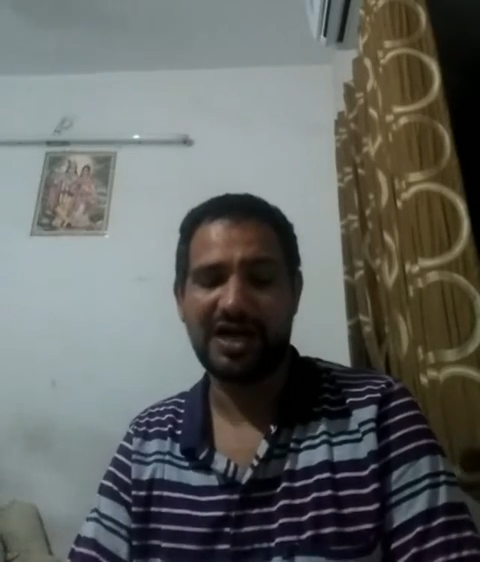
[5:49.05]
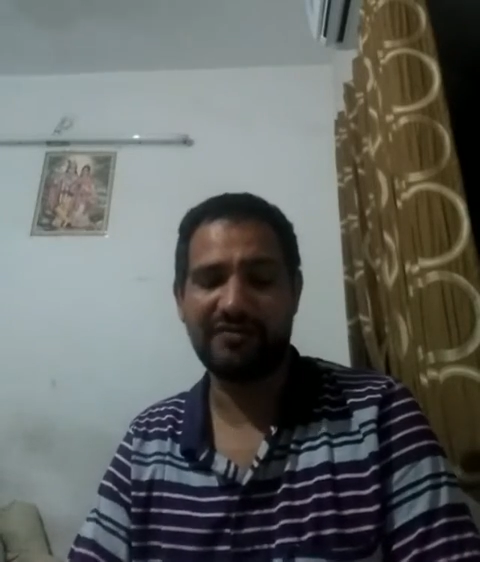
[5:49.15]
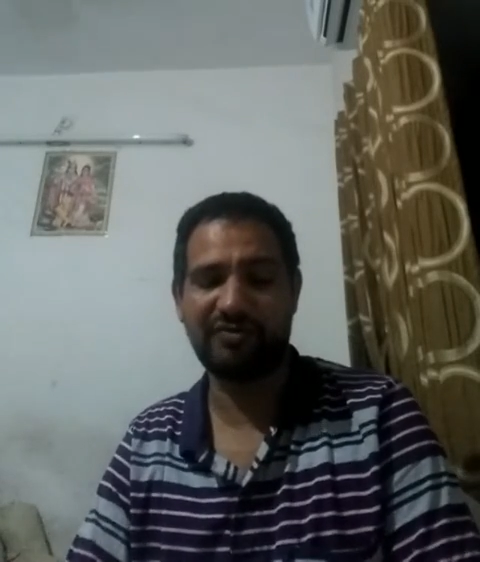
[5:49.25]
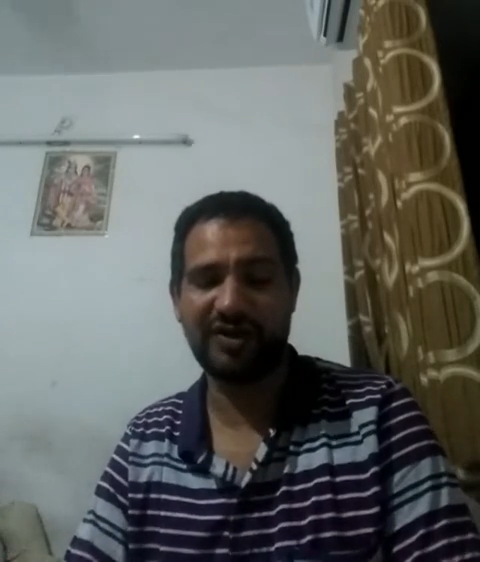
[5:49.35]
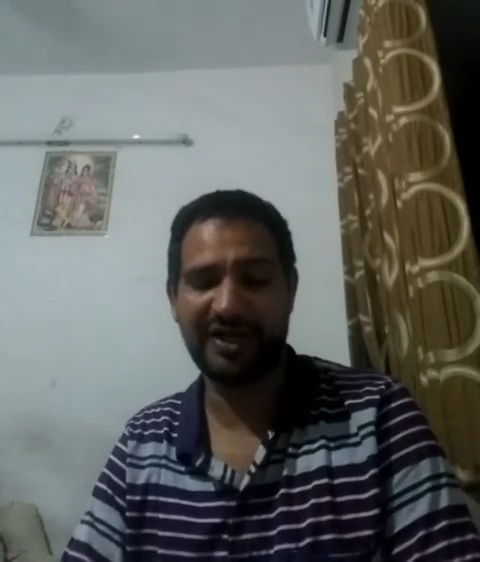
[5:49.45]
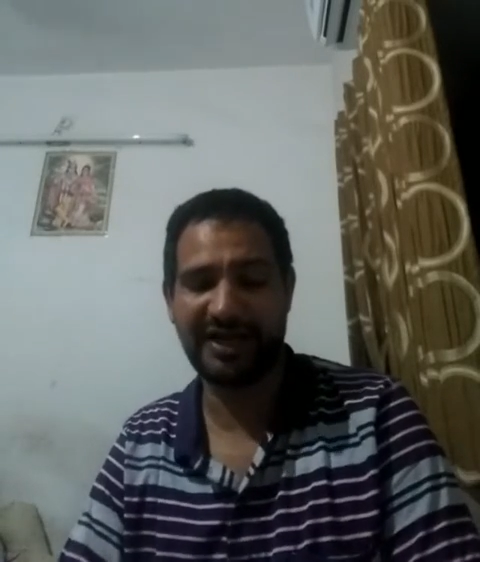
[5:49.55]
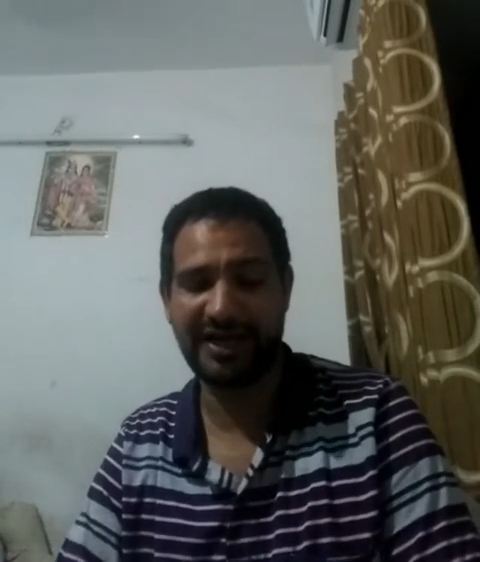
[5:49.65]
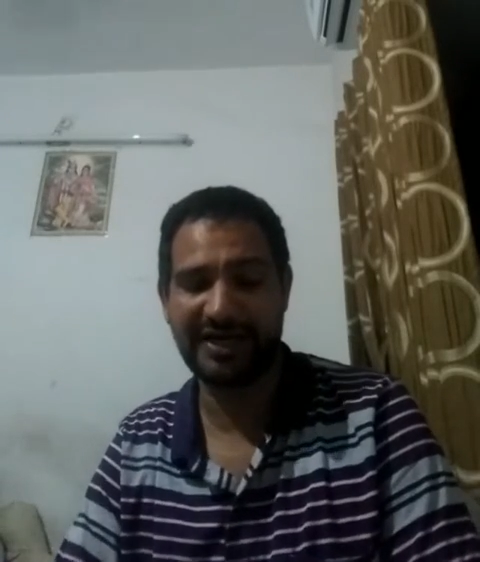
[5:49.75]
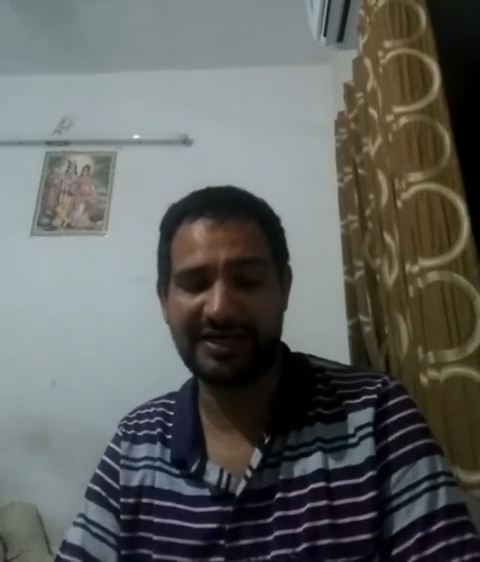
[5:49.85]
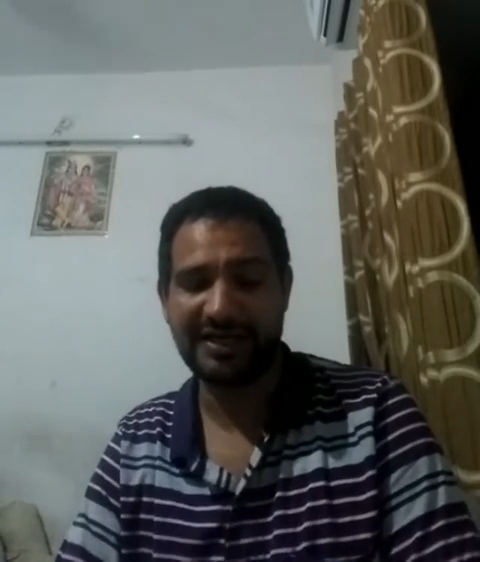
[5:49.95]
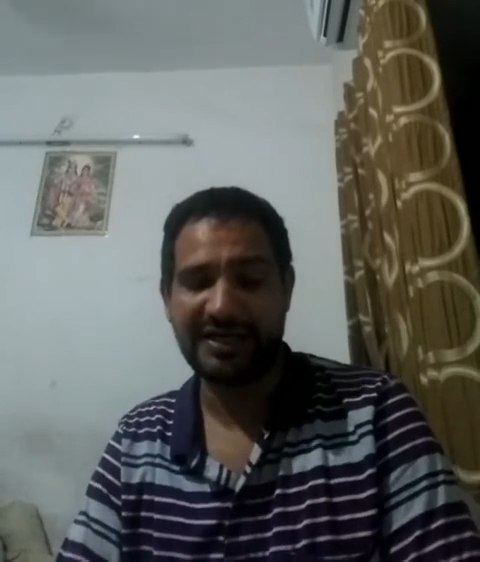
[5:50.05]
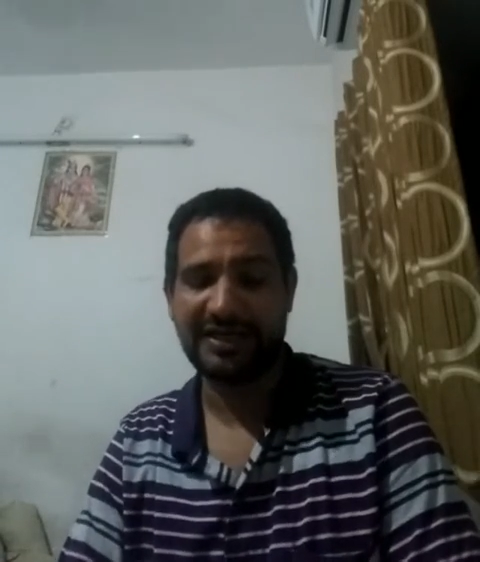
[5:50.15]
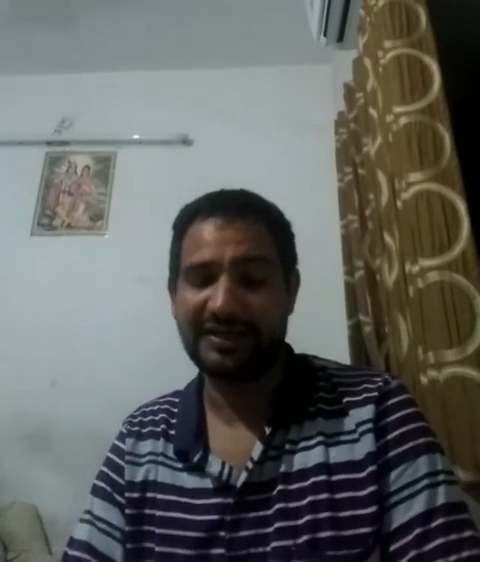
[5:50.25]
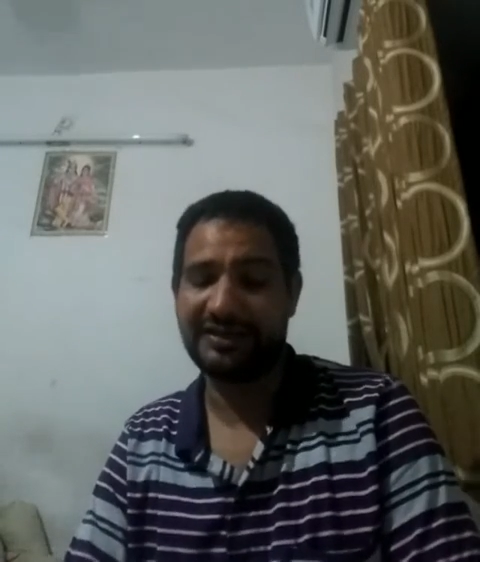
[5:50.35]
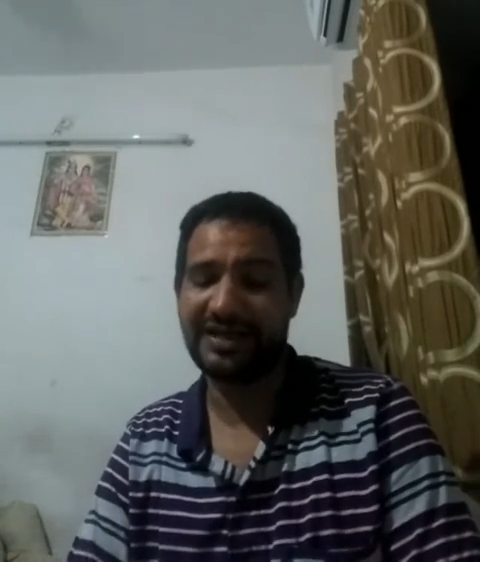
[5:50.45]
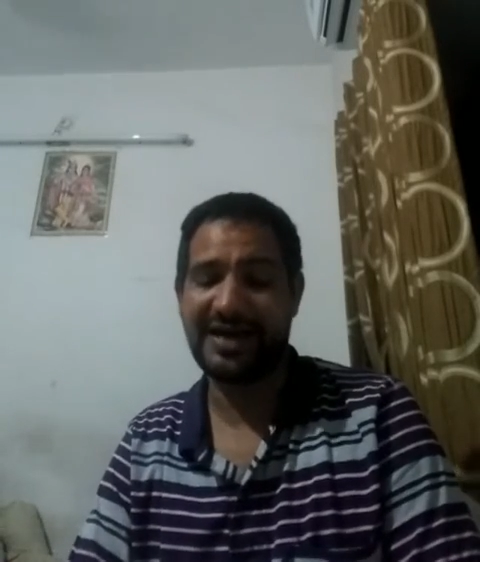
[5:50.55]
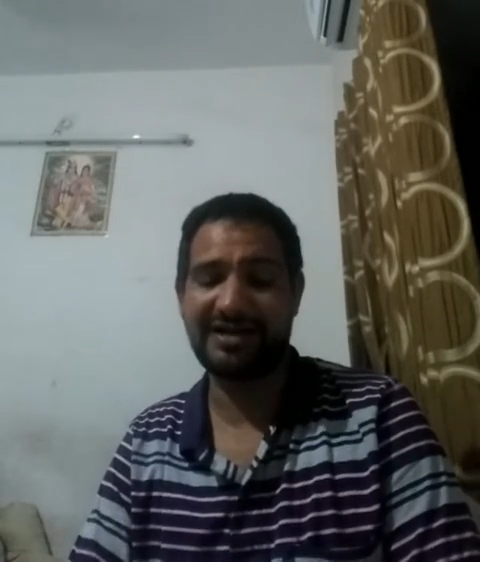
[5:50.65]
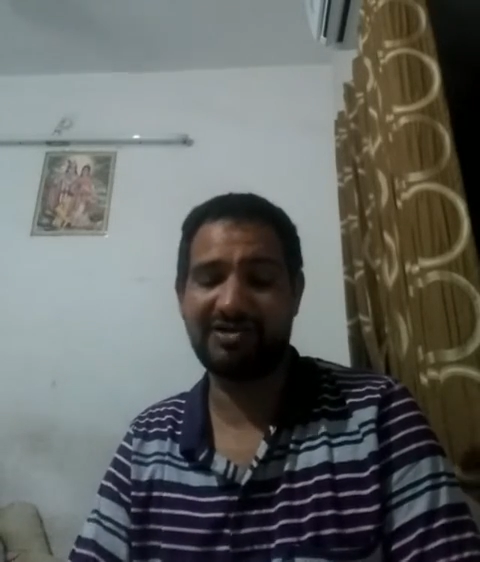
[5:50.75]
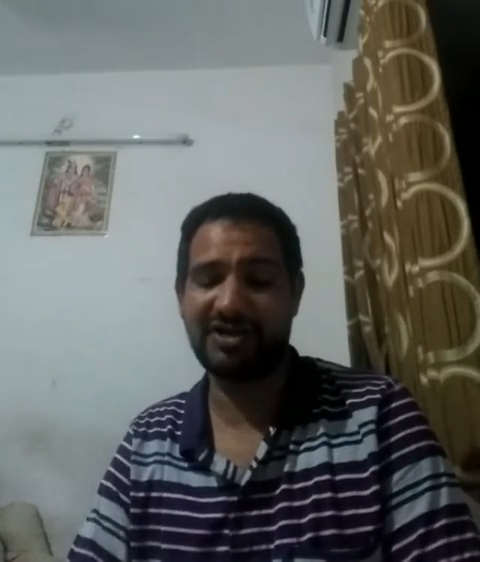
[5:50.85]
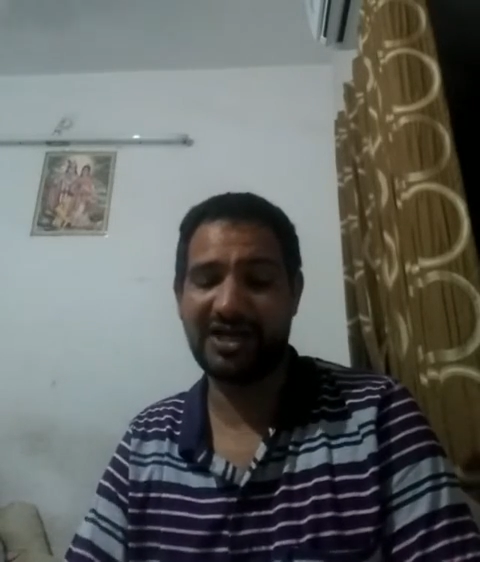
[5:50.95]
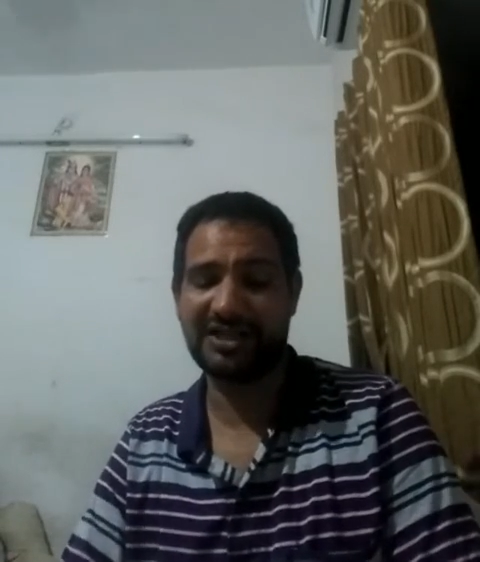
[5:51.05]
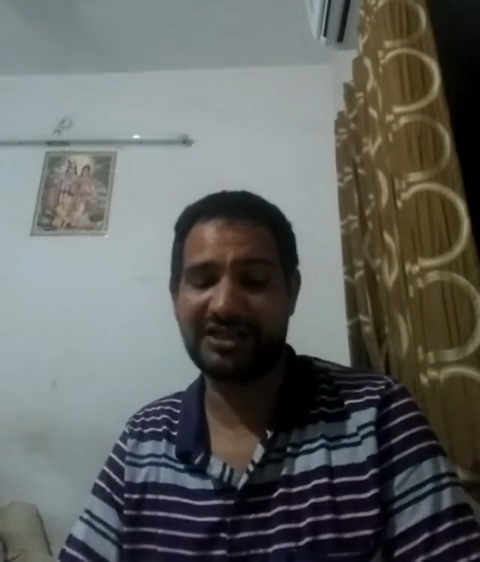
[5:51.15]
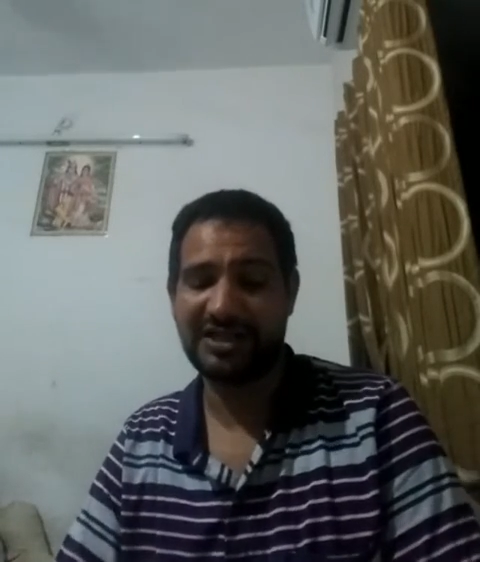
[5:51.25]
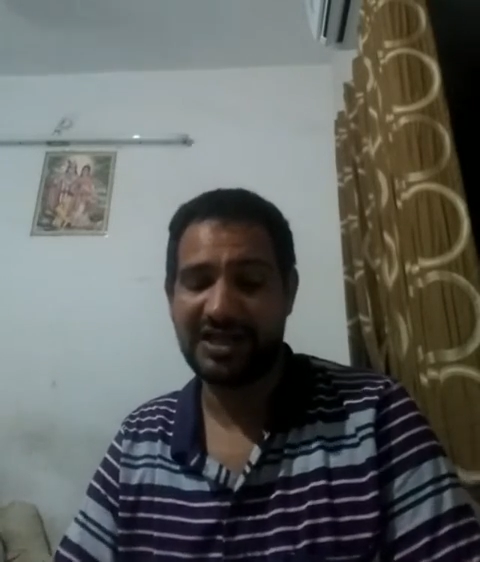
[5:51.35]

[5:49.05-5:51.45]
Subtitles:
I would hate that death